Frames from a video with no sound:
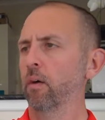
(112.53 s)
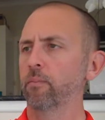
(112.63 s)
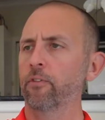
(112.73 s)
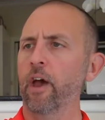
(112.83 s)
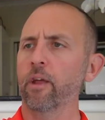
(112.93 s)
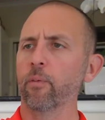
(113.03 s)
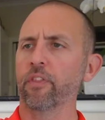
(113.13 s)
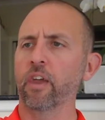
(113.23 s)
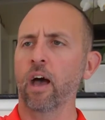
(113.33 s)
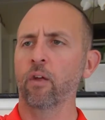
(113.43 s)
Starting with the
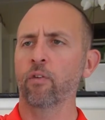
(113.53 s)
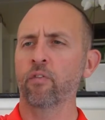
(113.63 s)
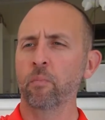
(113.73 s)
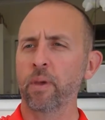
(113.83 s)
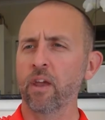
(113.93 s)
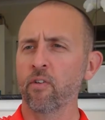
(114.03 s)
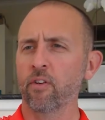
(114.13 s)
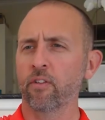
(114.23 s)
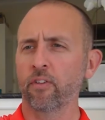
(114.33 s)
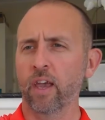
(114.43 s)
colour of the beer,
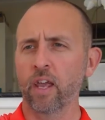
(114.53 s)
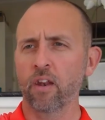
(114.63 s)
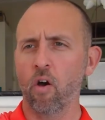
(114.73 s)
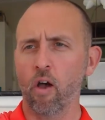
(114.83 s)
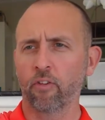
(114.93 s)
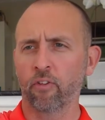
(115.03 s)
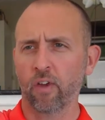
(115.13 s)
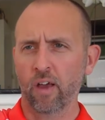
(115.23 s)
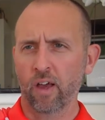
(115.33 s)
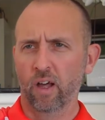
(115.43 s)
it's a nice
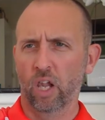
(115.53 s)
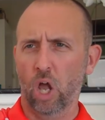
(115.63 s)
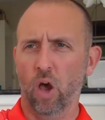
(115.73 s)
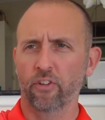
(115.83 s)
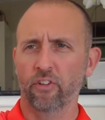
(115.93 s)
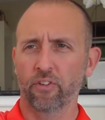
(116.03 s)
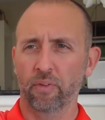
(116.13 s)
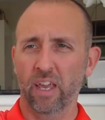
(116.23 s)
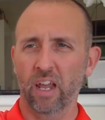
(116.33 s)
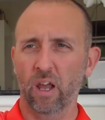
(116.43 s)
light
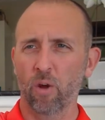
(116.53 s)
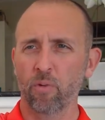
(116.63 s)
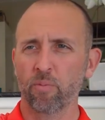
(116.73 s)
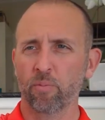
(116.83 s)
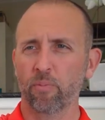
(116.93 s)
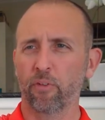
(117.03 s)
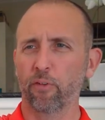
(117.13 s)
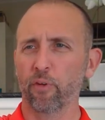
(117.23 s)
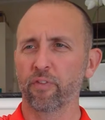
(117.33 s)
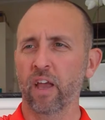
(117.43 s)
yellow
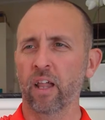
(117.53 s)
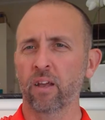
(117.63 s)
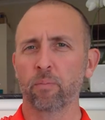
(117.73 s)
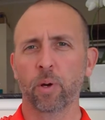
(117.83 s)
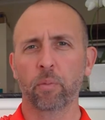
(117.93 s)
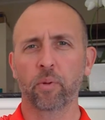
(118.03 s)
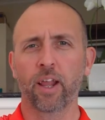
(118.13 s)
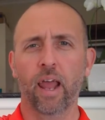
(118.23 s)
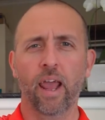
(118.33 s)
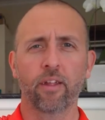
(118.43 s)
sort of colour, probably
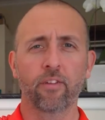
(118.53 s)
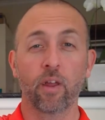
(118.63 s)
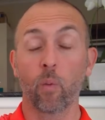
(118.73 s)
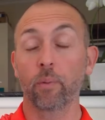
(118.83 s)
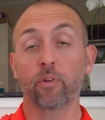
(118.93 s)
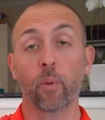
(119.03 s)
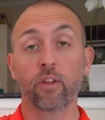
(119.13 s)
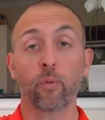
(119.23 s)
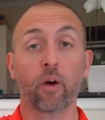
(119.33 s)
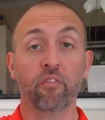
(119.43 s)
lands anywhere
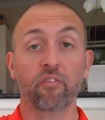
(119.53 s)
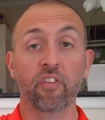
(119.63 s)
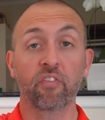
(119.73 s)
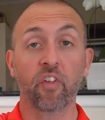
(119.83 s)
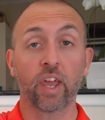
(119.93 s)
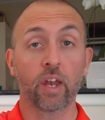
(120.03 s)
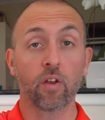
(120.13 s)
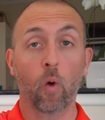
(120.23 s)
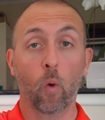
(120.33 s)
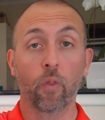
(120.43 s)
between 12 and 15
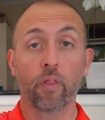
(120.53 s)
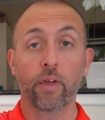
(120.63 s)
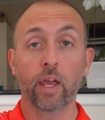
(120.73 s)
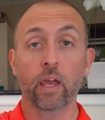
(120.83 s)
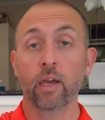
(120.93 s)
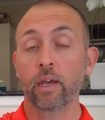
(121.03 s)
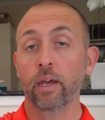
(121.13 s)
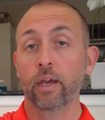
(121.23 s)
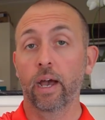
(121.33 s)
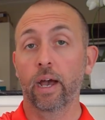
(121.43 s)
on the
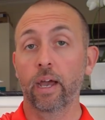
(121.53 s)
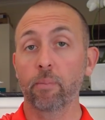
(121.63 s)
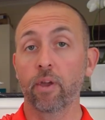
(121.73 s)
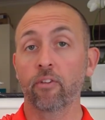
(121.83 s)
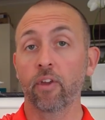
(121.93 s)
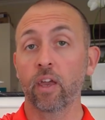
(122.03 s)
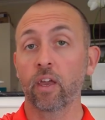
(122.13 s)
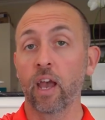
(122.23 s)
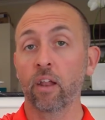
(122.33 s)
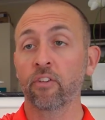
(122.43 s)
EBC colour